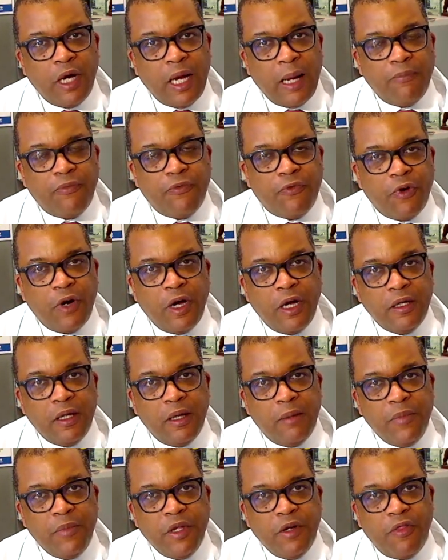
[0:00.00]
upfront
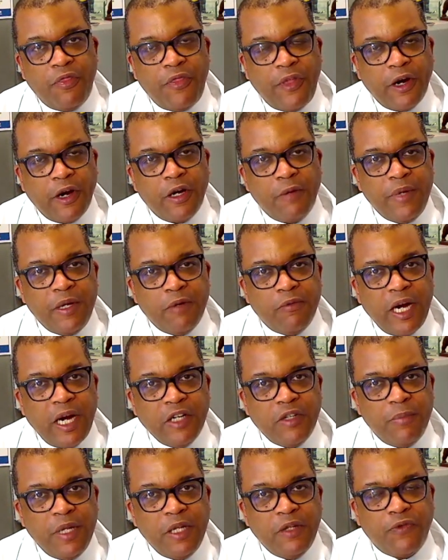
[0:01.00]
immunotherapy
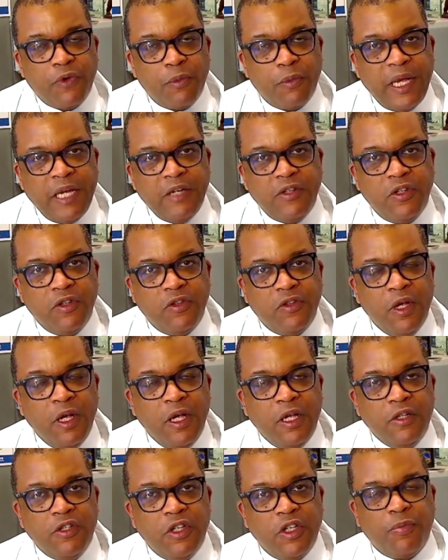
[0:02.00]
regimens for patients
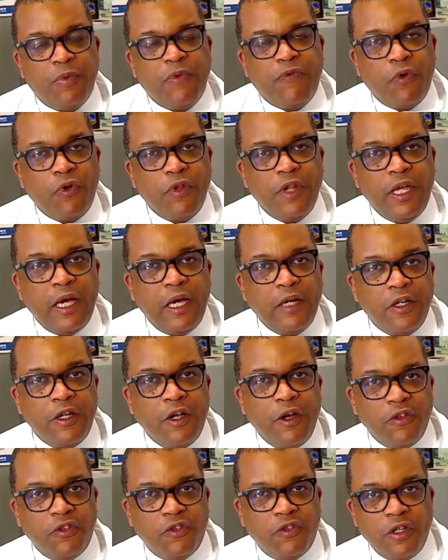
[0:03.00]
just before they
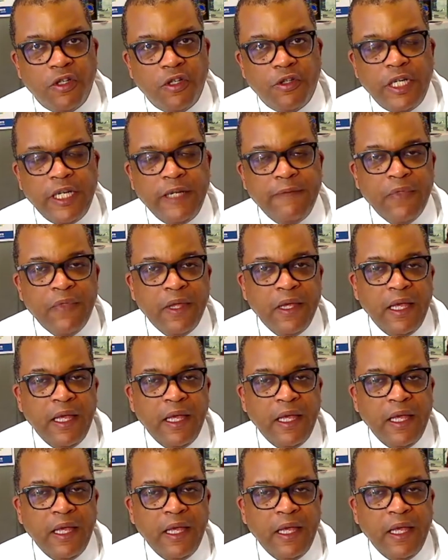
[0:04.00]
undergo surgery.